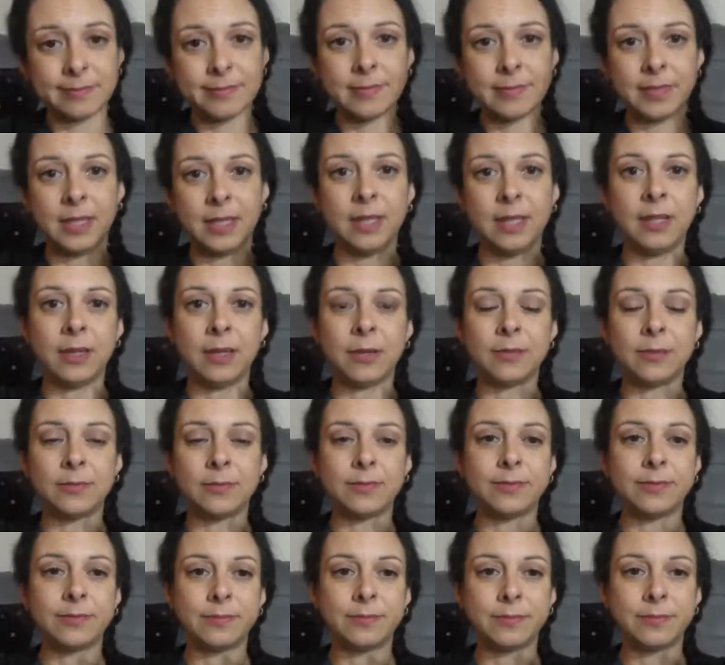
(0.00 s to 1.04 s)
you know,
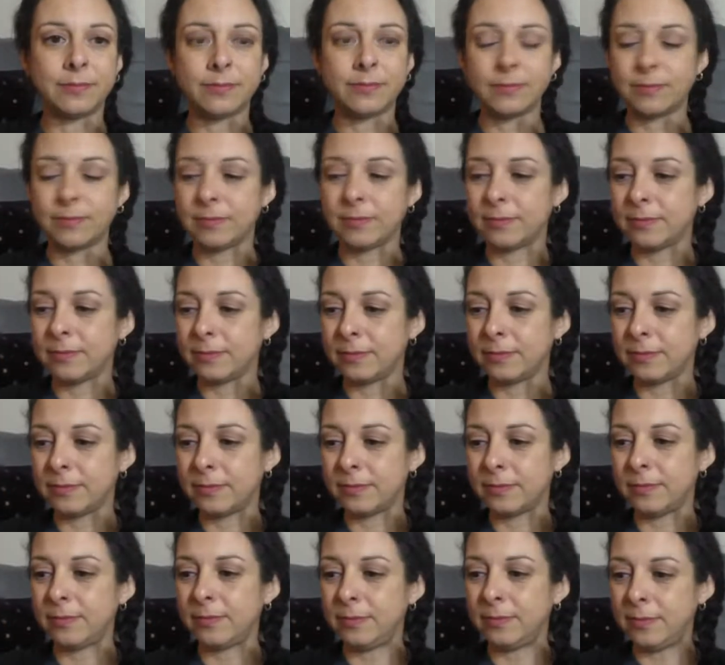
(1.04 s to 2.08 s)

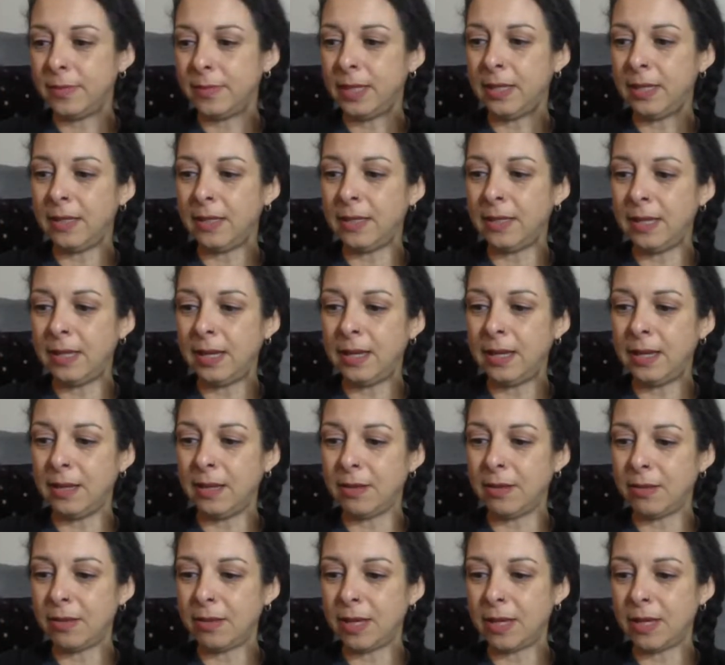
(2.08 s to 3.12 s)
needing
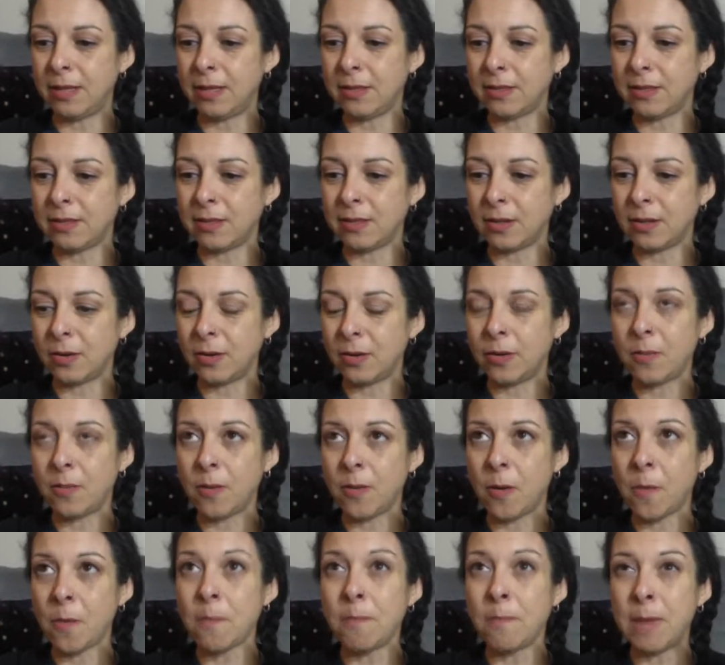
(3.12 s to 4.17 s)
things
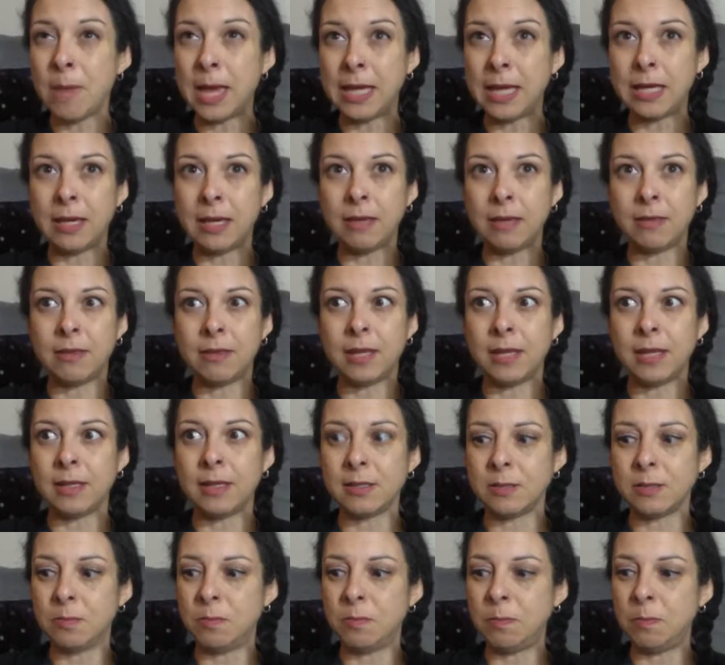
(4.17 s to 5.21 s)
or making
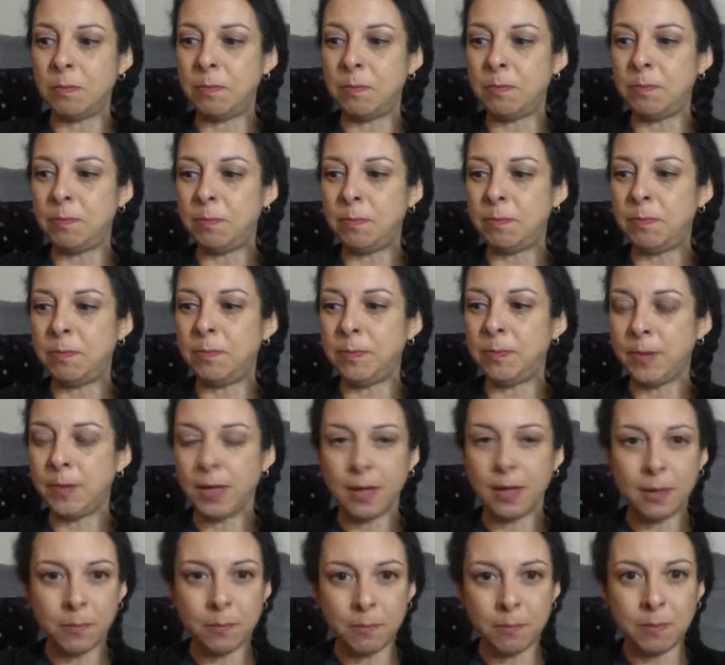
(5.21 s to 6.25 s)
things
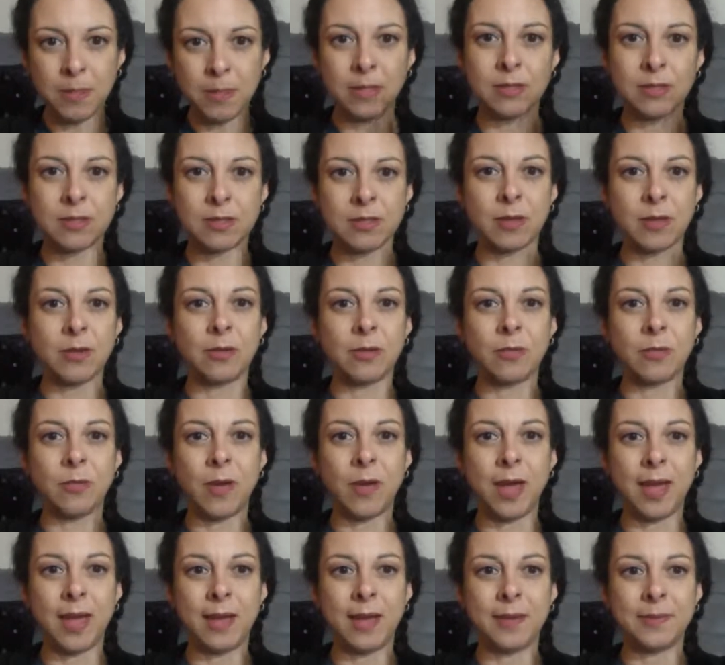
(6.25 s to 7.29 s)
be a certain
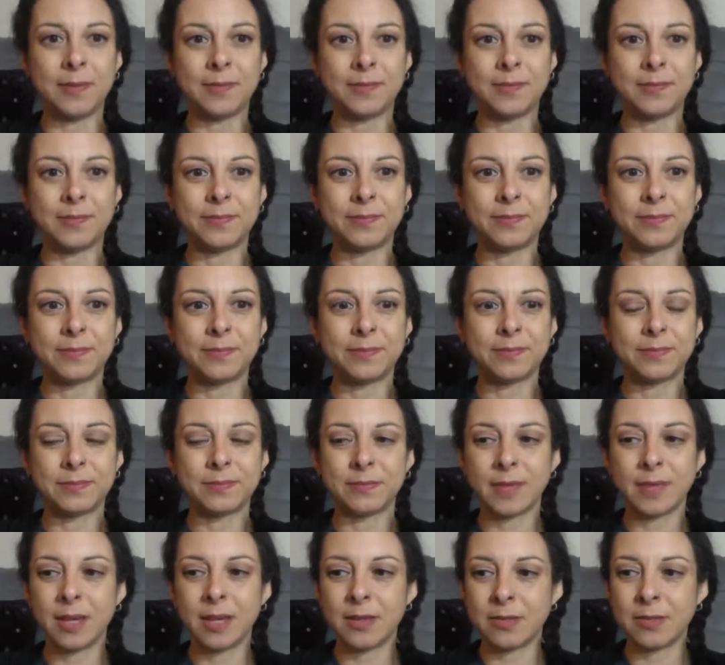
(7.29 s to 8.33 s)
way.
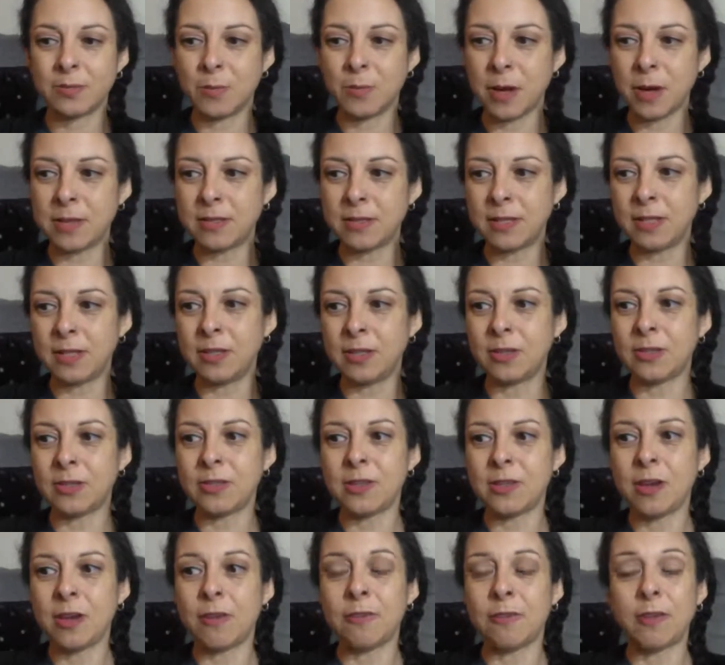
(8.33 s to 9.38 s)
Expressing
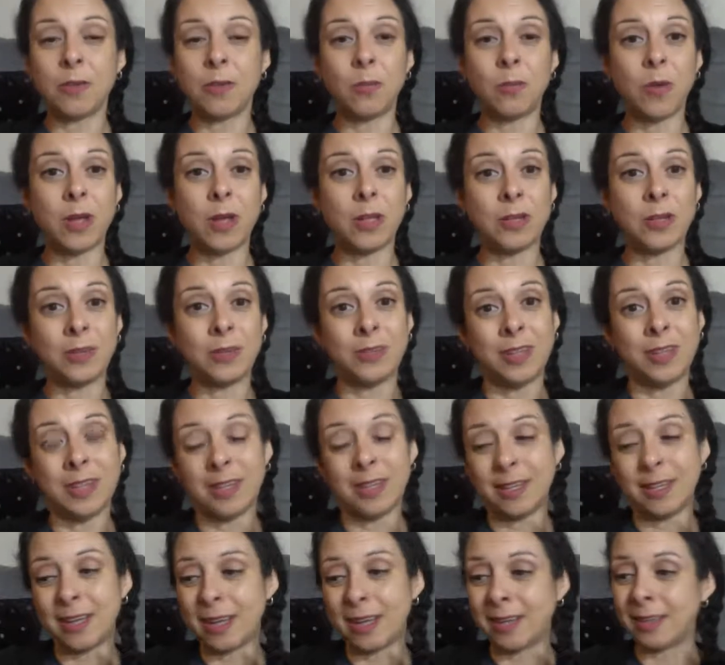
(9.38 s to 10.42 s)
yourself in what you
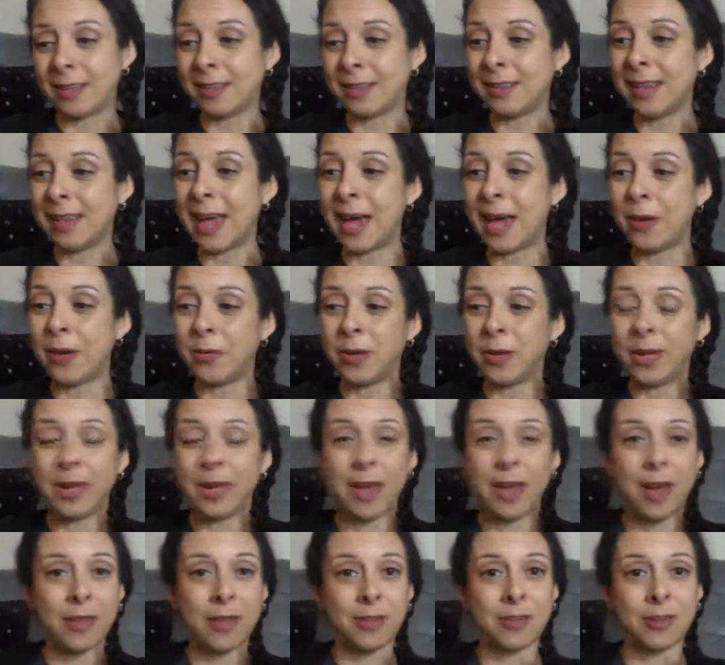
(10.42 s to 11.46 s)
need and allowing
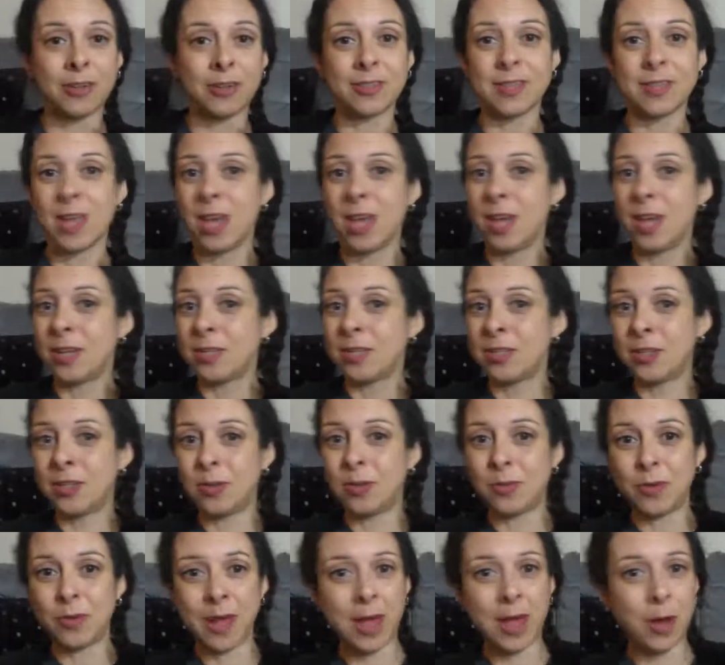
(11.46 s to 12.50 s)
others
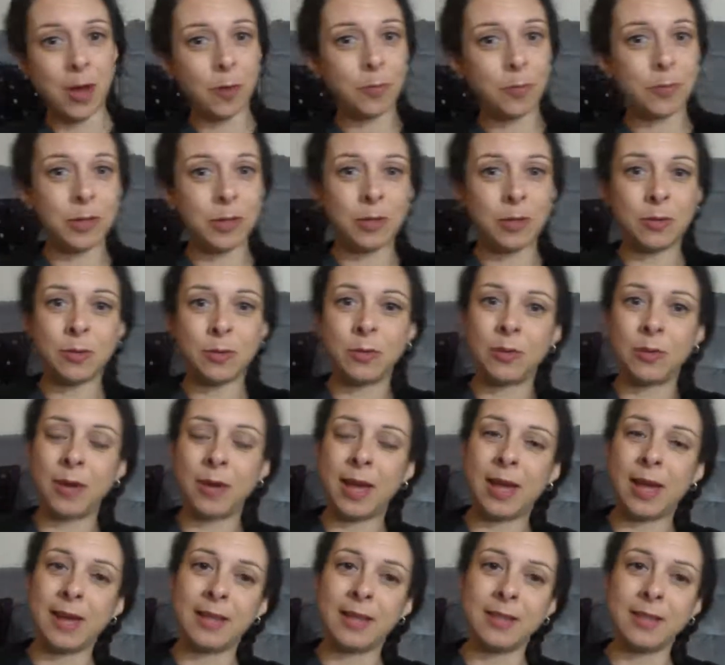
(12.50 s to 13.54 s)
to help you
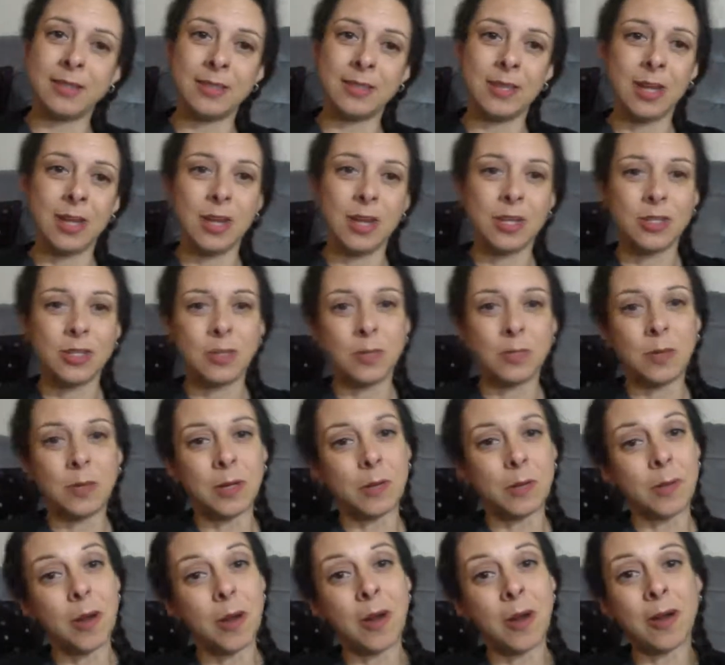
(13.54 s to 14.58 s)
and to be a
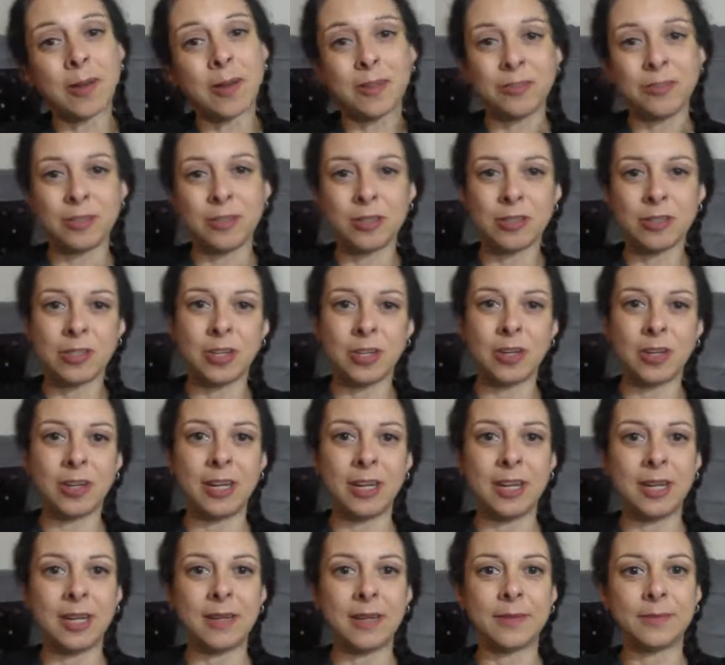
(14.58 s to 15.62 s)
part of your
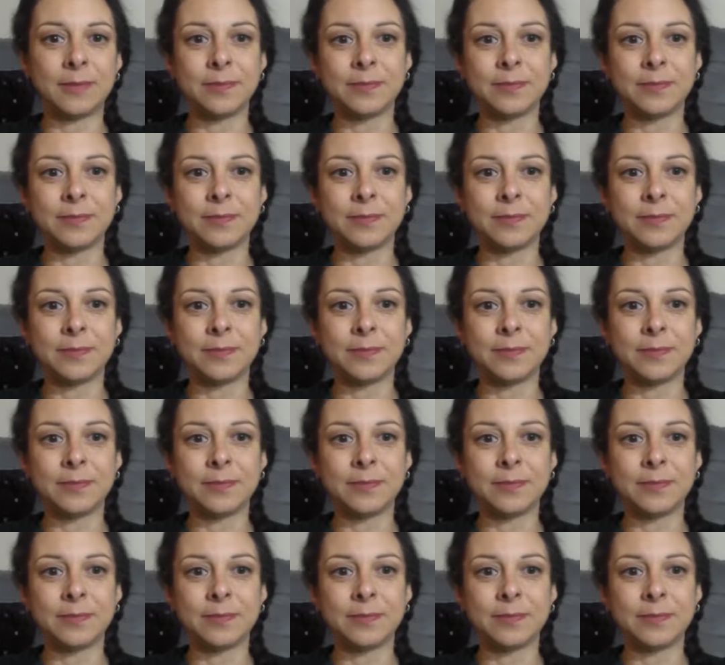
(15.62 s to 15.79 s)
journey.